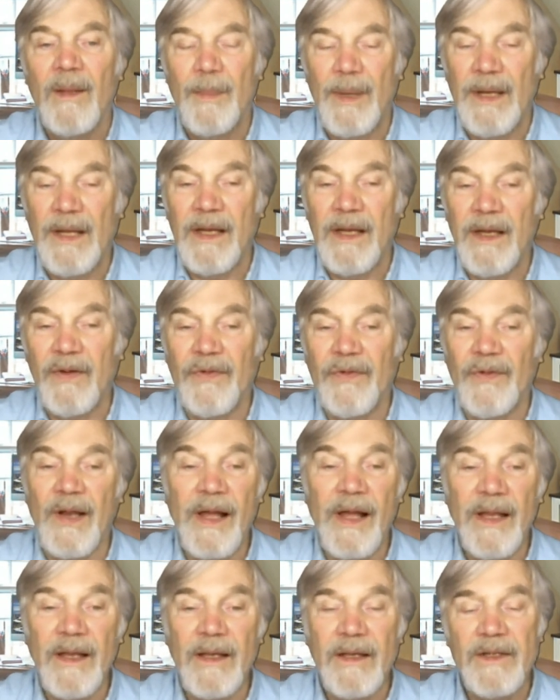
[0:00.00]
Please
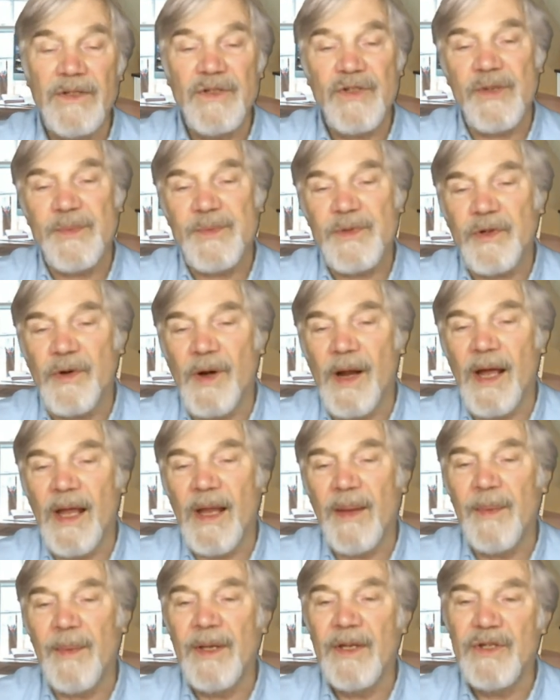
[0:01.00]
like,
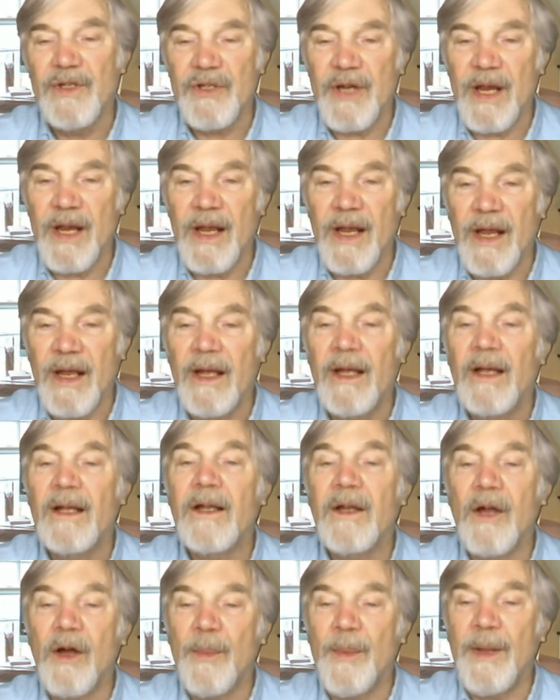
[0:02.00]
subscribe, share,
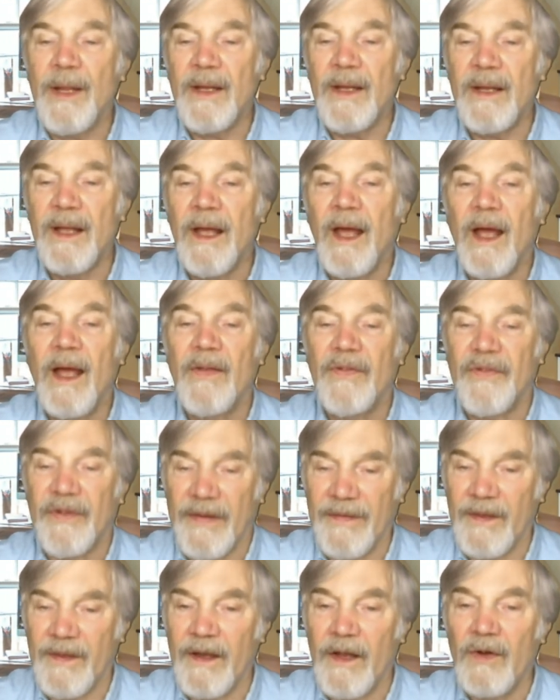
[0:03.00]
comment,
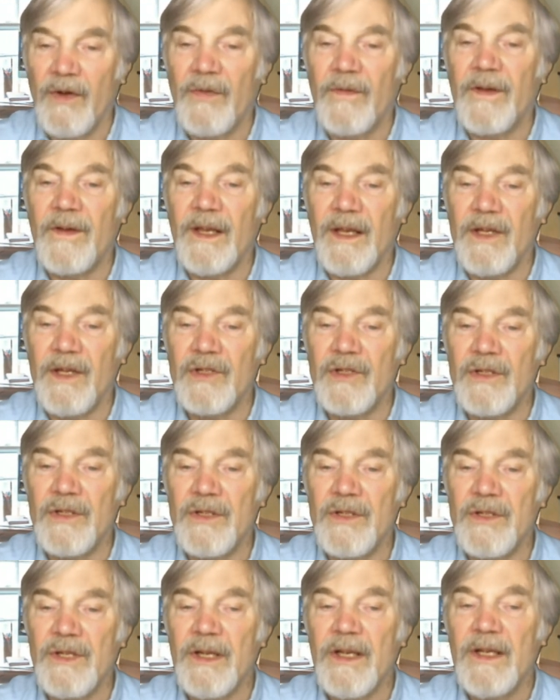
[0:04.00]
set the
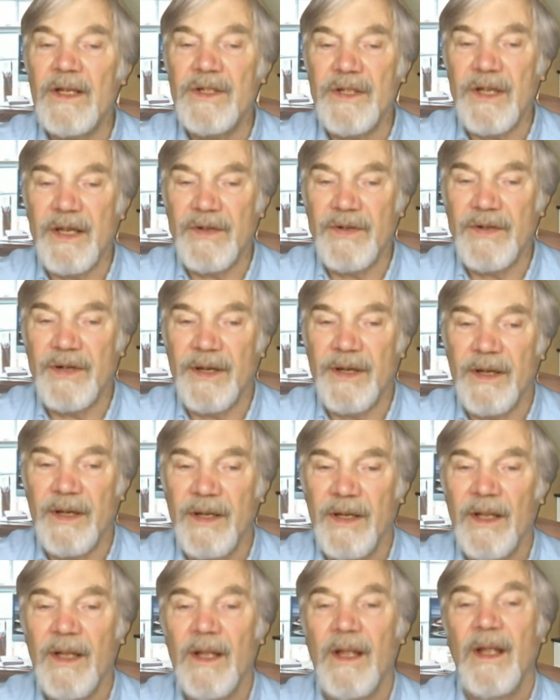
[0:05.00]
notifications, etc.
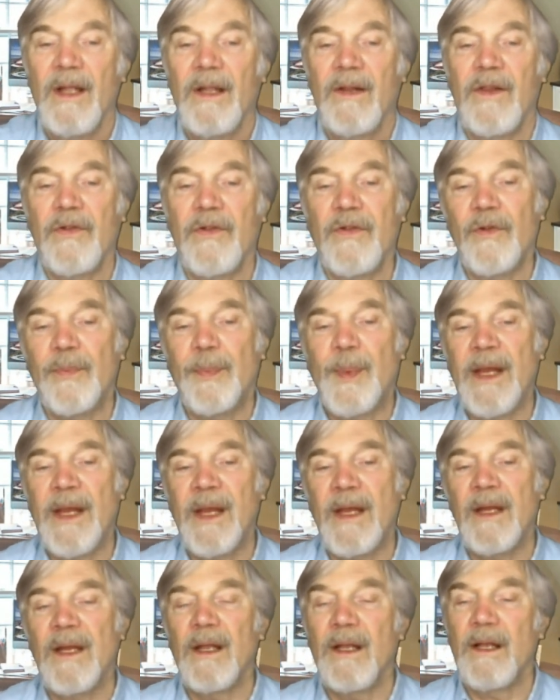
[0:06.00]
This has
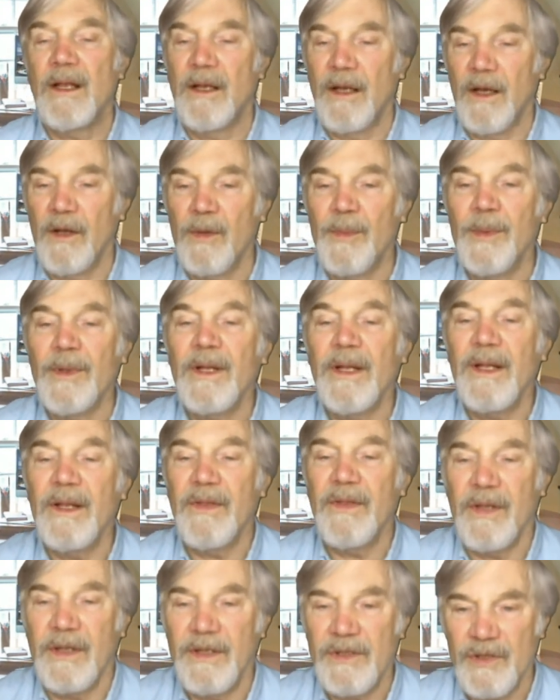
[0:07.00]
been Global
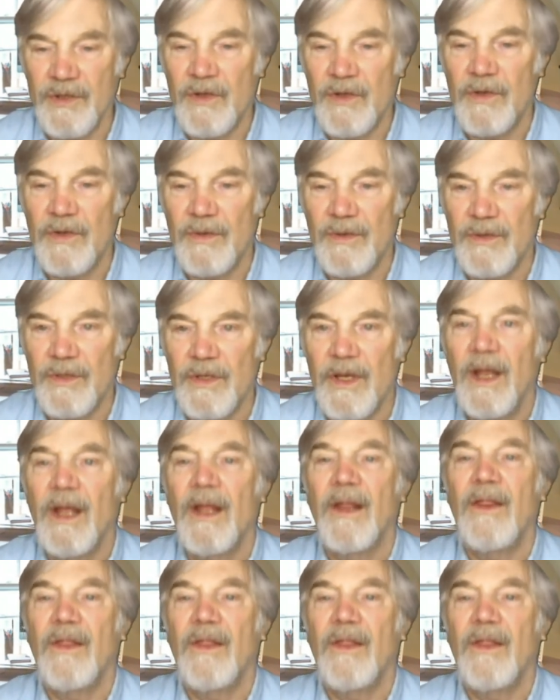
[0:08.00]
Atheist News.